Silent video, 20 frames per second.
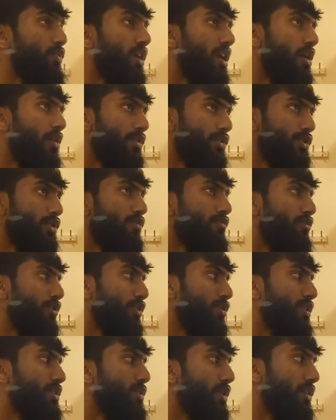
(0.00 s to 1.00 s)
what I would do for
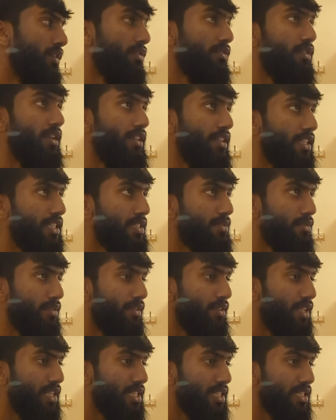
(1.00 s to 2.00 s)
you as well in this
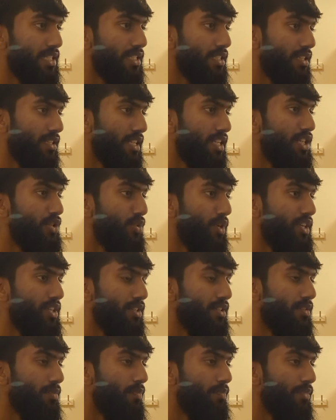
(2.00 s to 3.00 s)

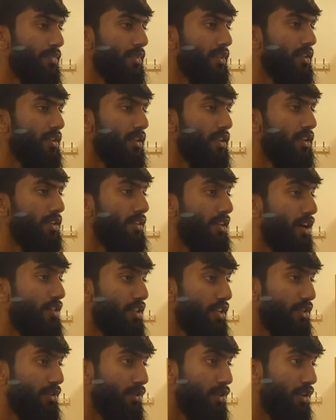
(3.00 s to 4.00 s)
situation, now
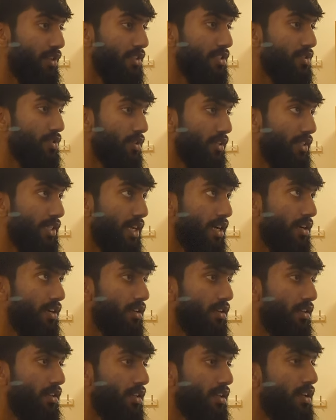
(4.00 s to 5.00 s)
that you learned ya,
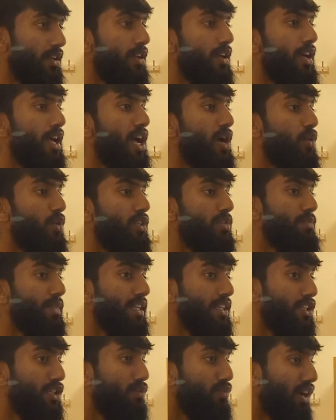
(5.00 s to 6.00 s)
I would
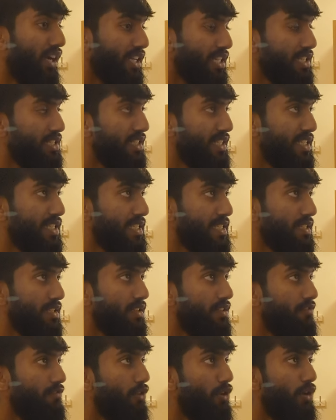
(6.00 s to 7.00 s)
make you practice this
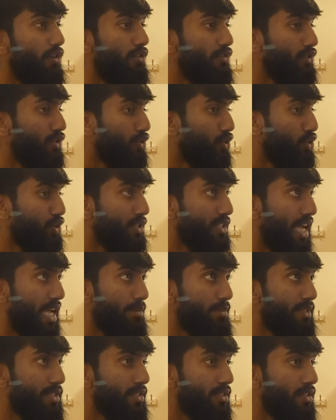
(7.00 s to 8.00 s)
for 200
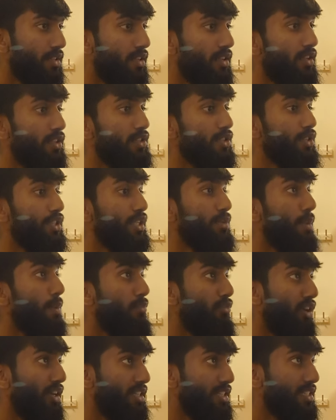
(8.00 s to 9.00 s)
times so that you
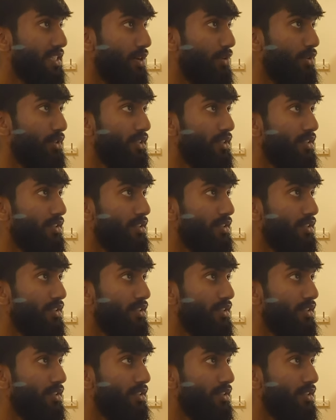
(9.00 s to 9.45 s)
memorize the sound,